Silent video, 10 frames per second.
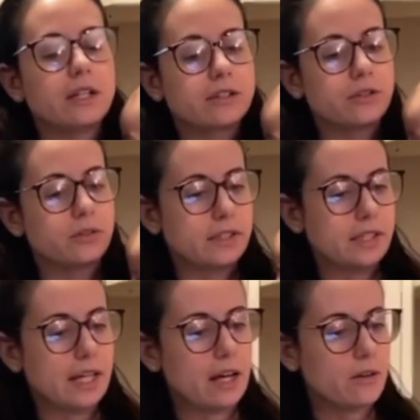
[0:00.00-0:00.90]
to
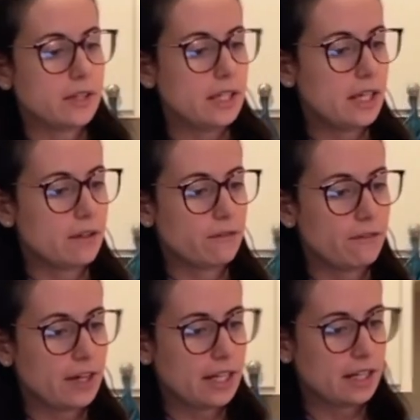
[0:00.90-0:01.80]
stay healthy and
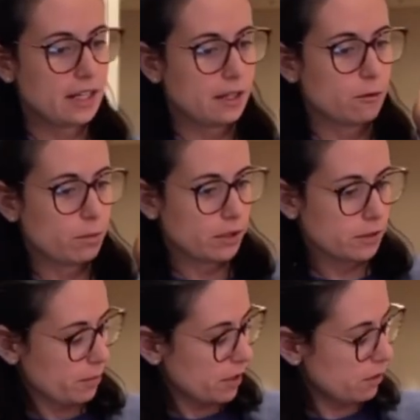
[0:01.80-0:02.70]
fight it and build
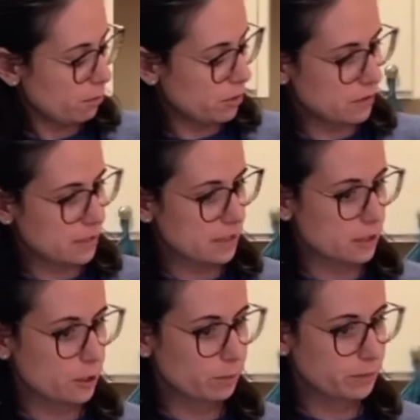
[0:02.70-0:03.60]
up their immune
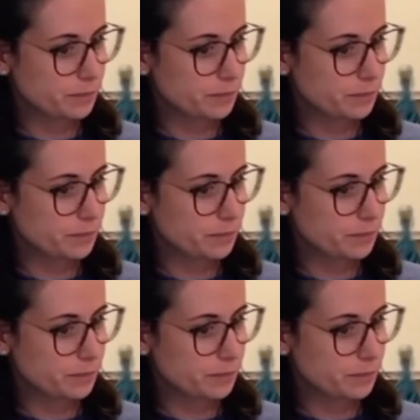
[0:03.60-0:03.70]
system.